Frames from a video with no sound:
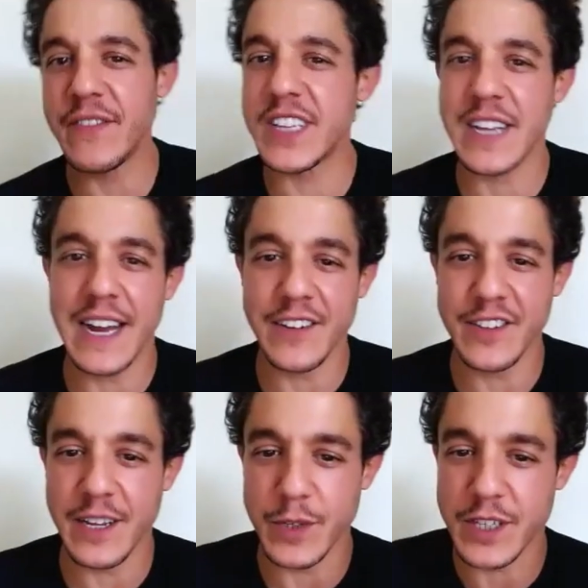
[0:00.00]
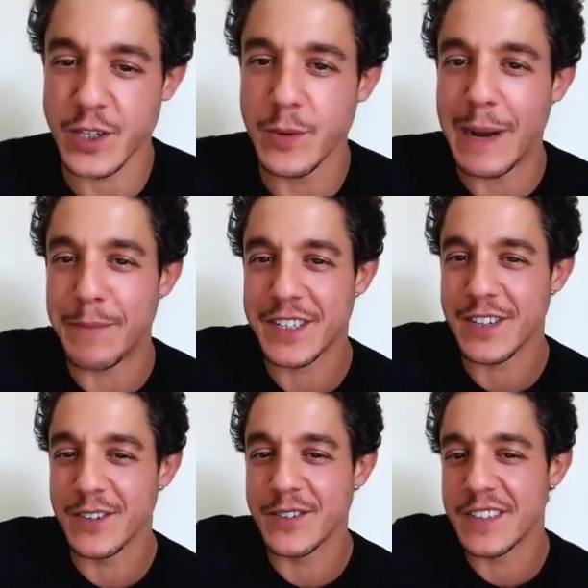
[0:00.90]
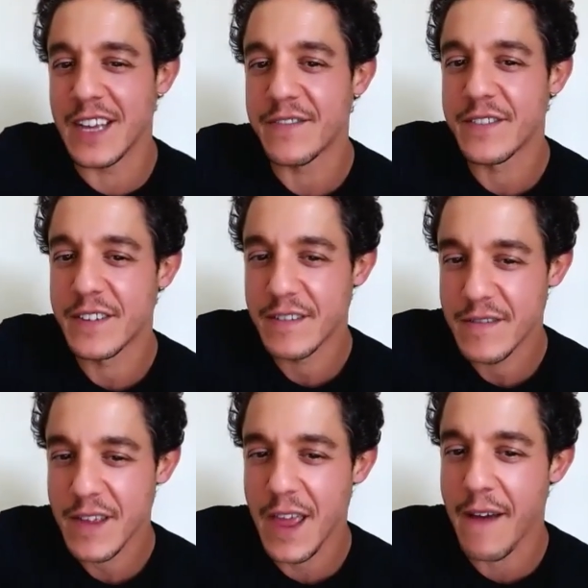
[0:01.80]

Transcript: it dialed in. Two episodes left. Yeah.